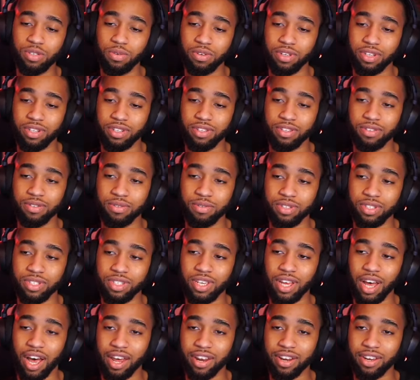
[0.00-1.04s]
one was
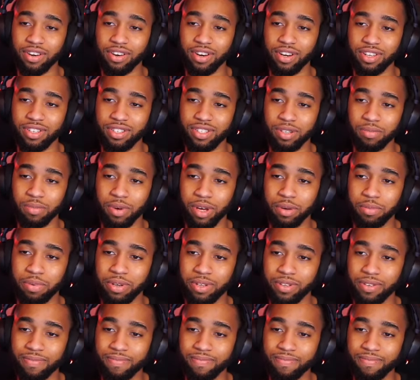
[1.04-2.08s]
kind of crazy in my
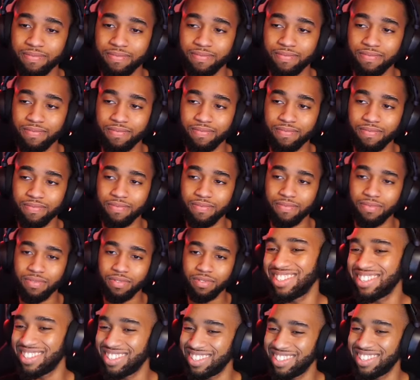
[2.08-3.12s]
opinion.
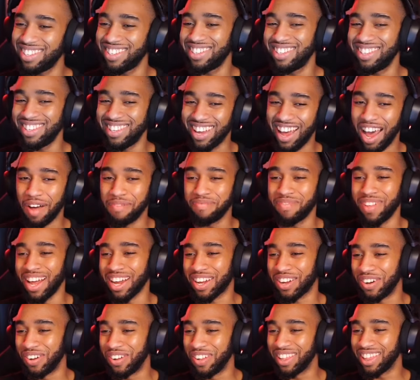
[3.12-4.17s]
Yeah, I'm not
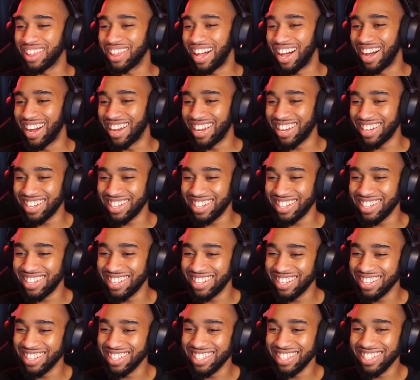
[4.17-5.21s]
gonna lie
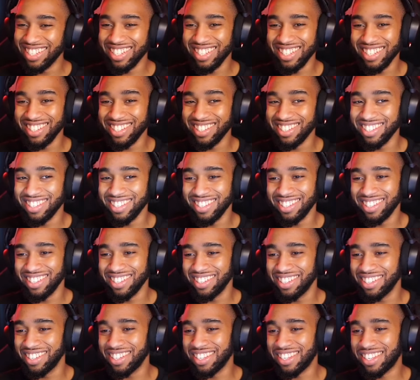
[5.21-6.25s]

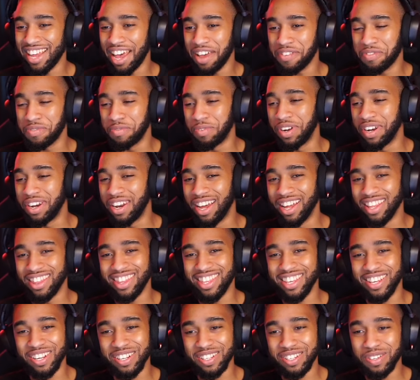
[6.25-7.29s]
aside from a nut
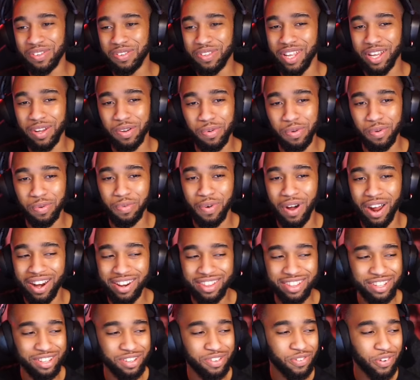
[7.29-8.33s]
thing or two, like why are
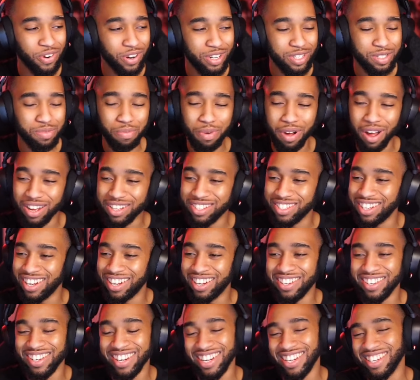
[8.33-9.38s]
these furries boxing
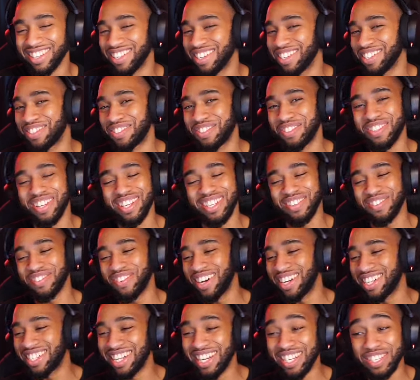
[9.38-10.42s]
out? Hey, that's what you like to
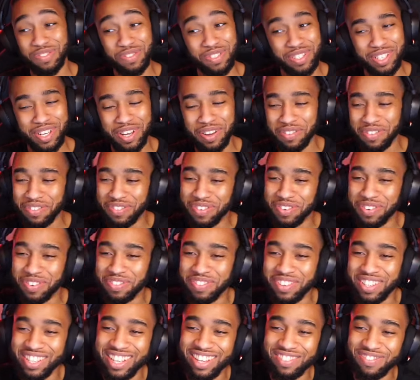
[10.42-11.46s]
watch. That's what's up. You feel
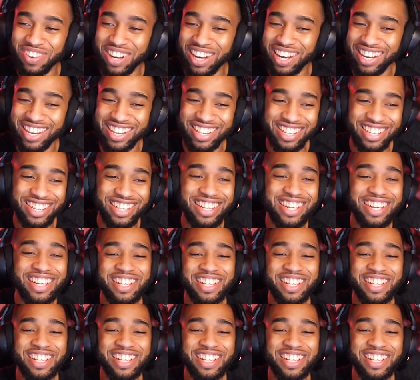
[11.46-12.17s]
me? But uh,